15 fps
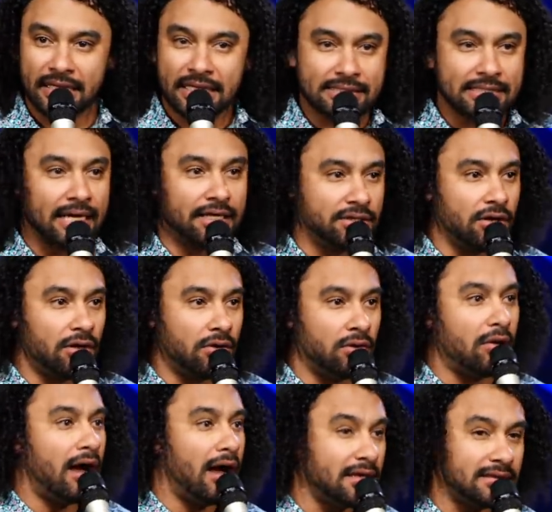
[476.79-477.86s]
He's like,
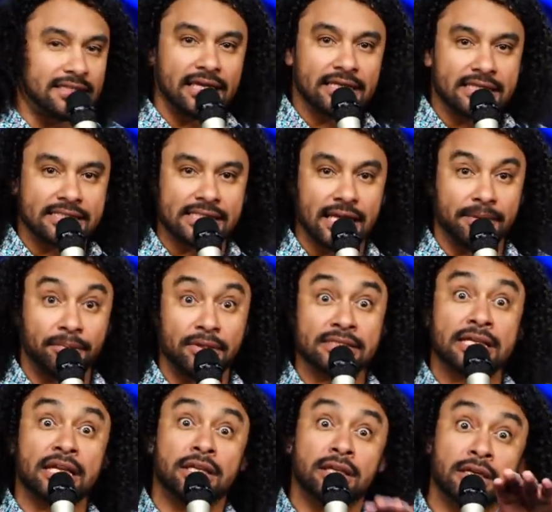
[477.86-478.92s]
No, I'll take the sample. I
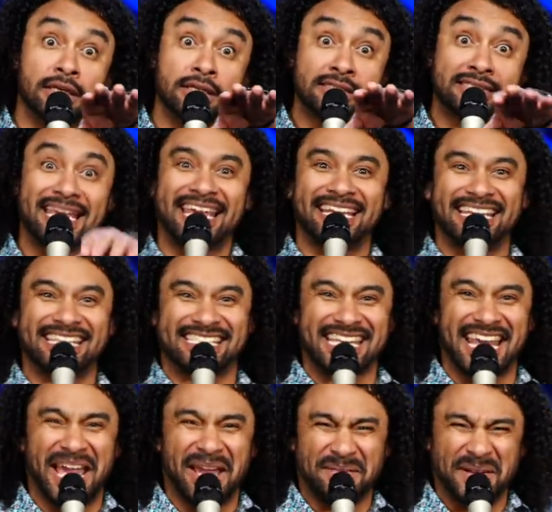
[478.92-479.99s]
was like, You'll take the
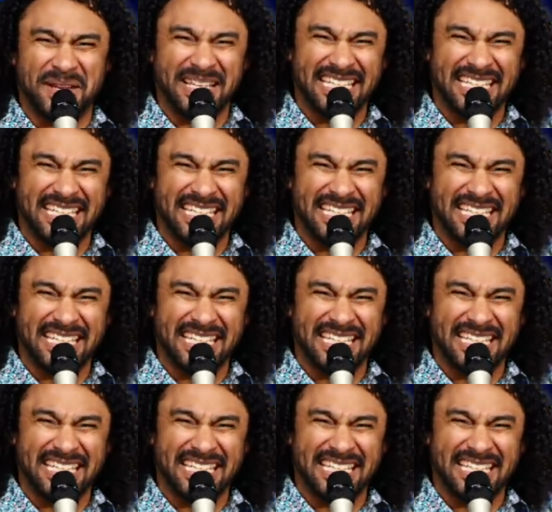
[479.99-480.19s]
sample,